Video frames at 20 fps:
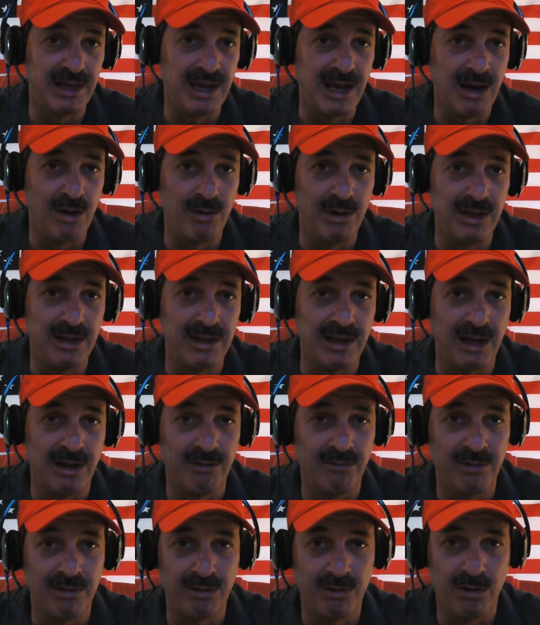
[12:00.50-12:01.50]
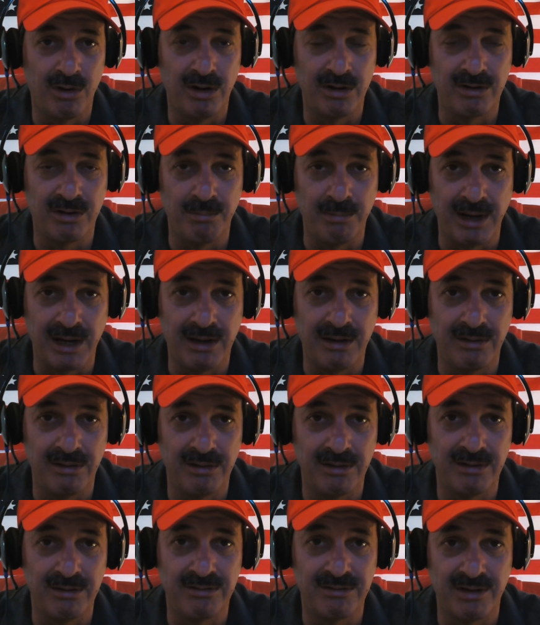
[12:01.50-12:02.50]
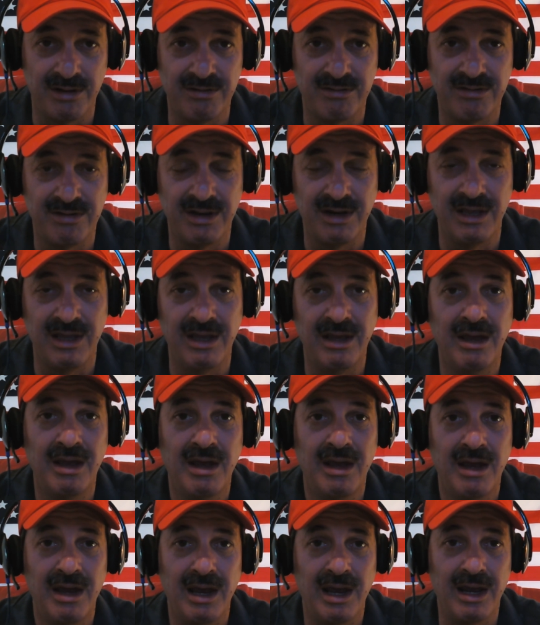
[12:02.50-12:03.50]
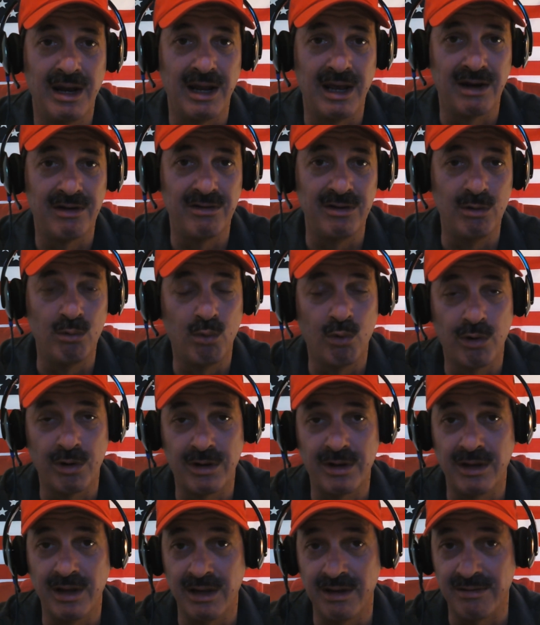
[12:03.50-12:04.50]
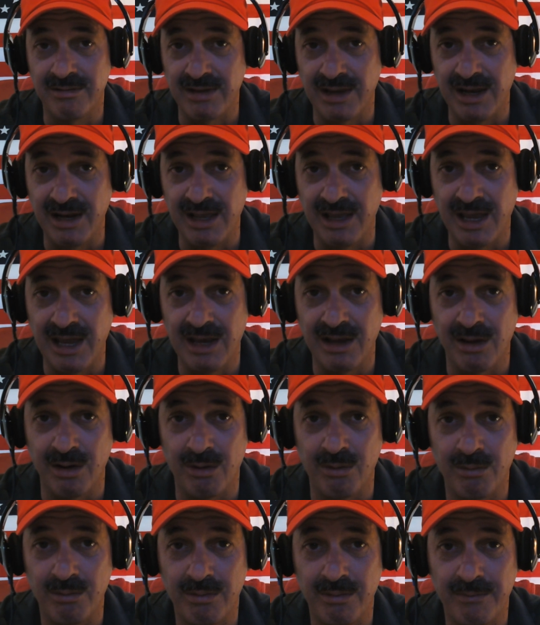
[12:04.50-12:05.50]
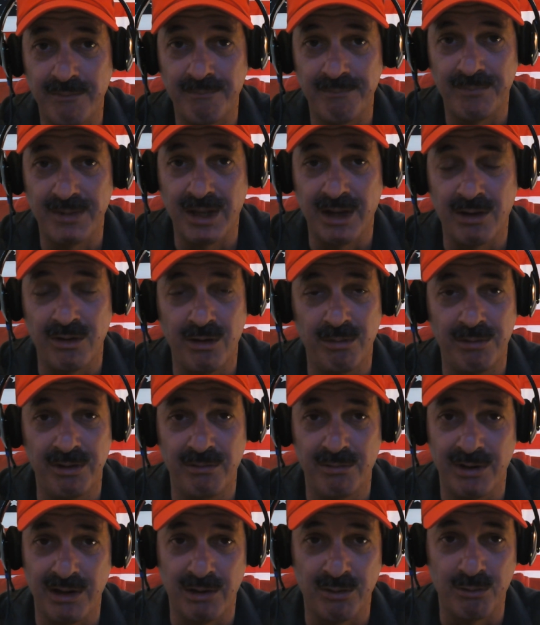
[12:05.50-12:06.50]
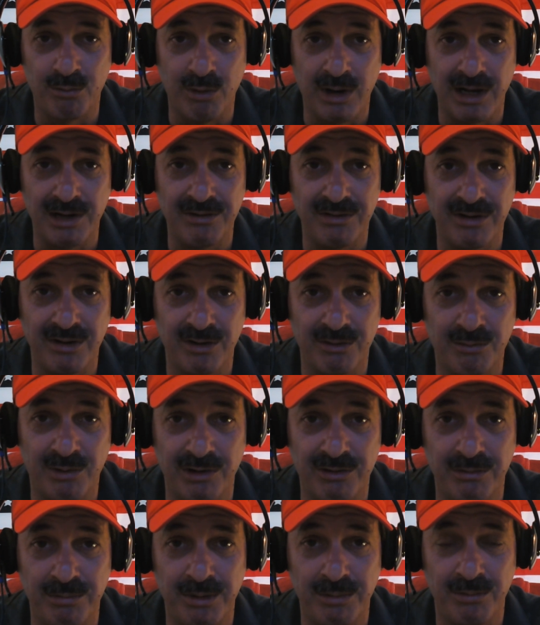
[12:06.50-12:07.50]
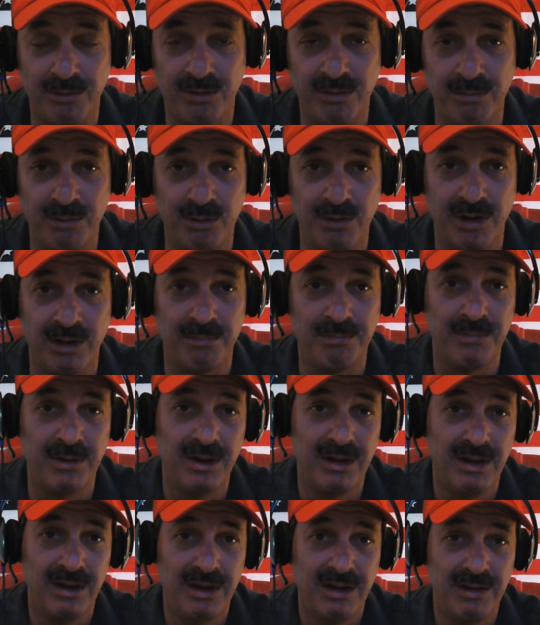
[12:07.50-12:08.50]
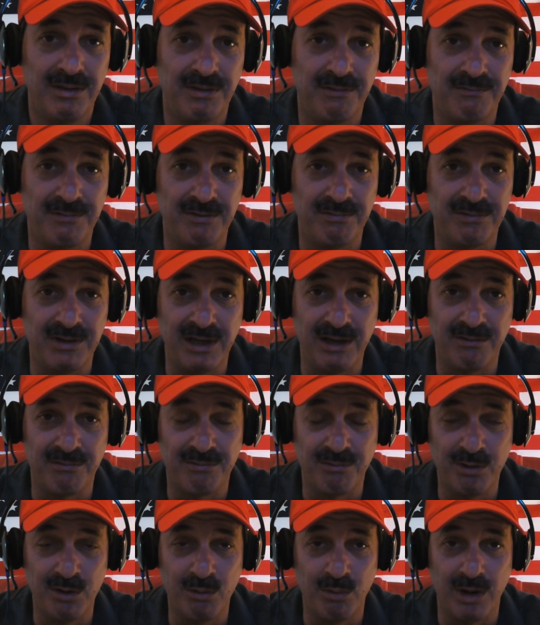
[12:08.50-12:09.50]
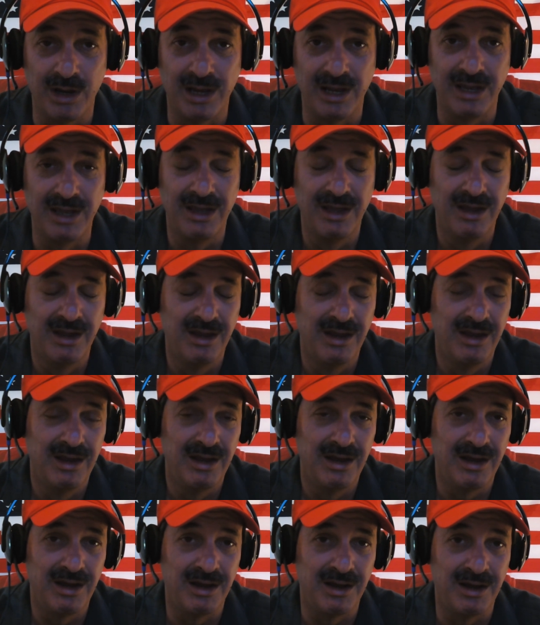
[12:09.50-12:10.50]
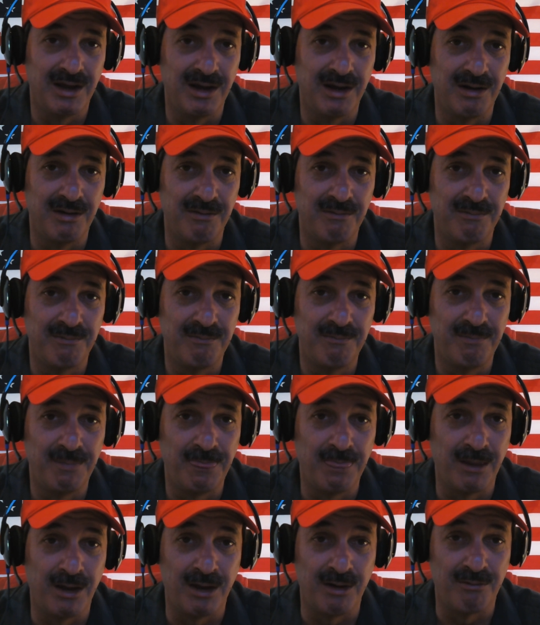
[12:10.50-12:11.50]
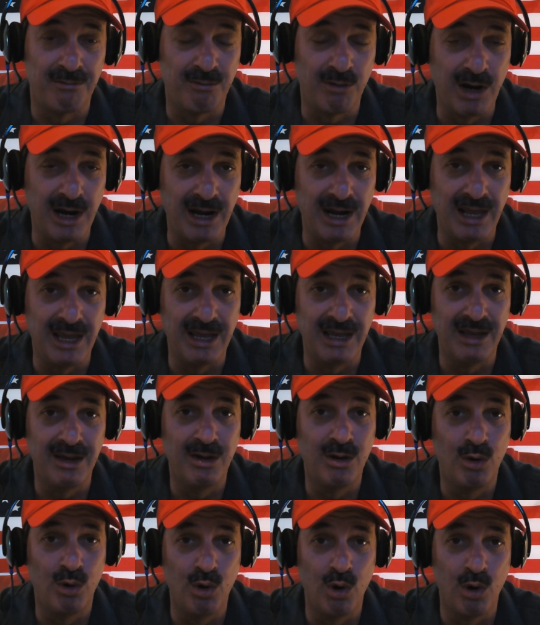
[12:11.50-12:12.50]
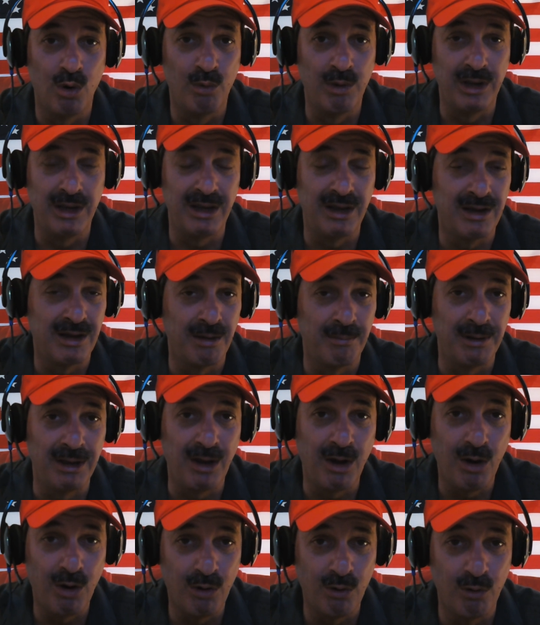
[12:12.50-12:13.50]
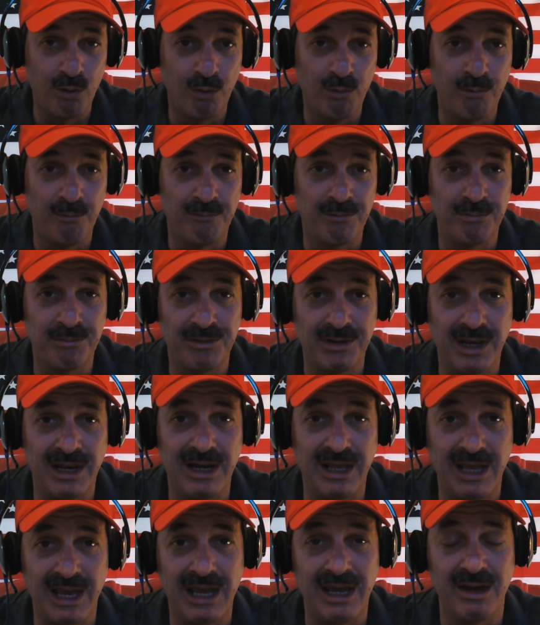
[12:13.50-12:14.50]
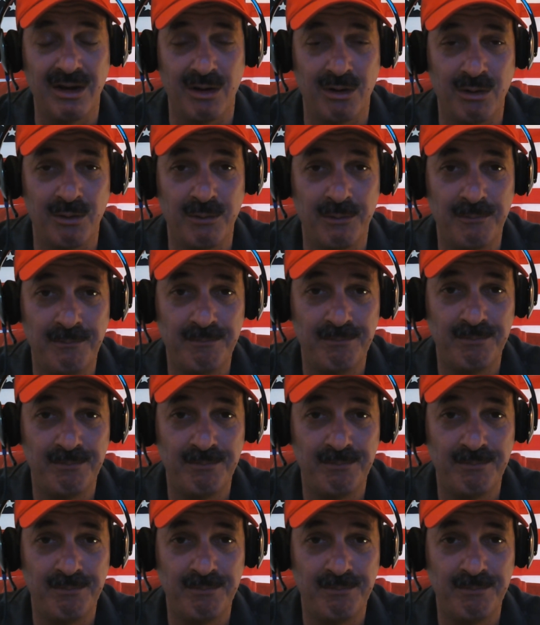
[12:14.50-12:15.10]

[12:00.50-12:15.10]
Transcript: County down along Temecula, Sun City, and actually worked in San Diego. I couldn't believe what I was watching. I was watching people commute up the 15 freeway on a Friday, coming home from San Diego,